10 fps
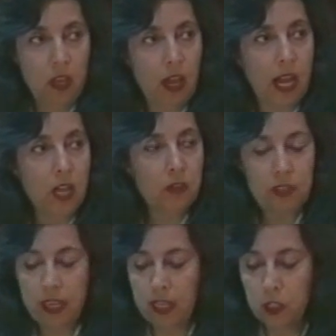How could
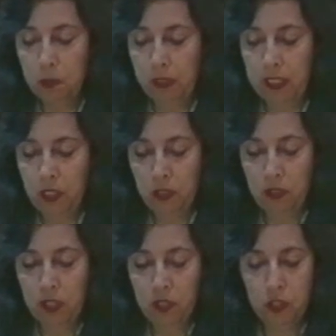they explain to
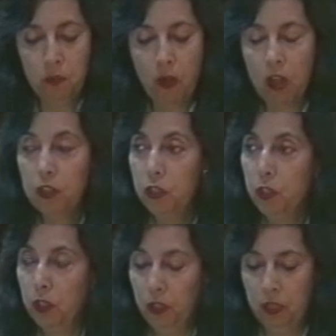their small
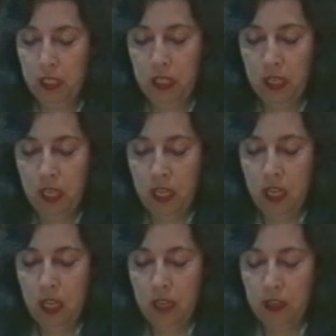children
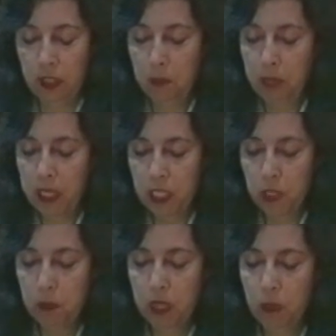that the
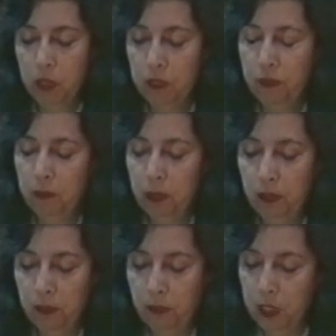punishment was
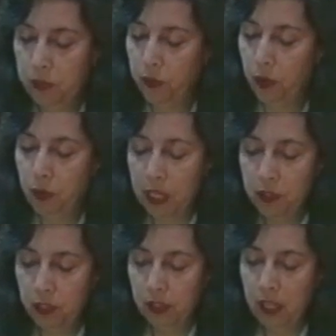for
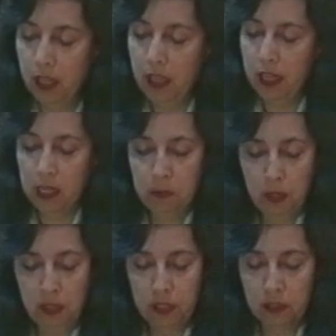racial and
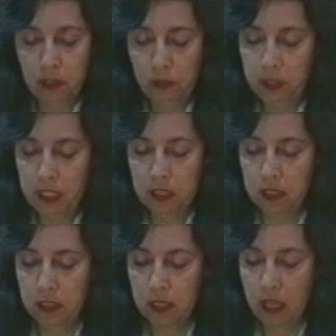political
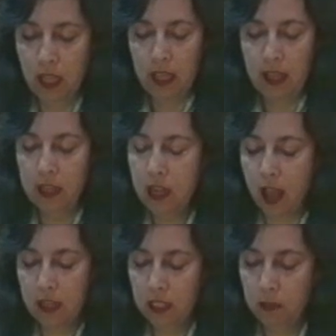reasons and
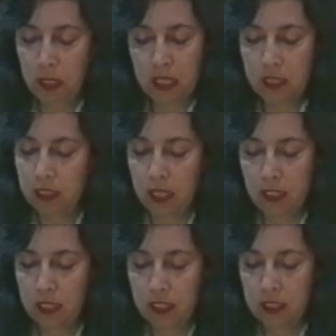not because he had
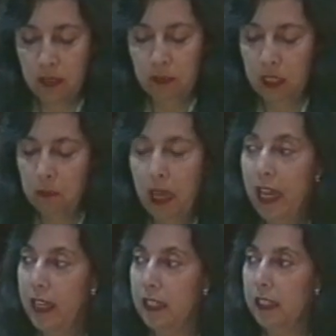done something bad?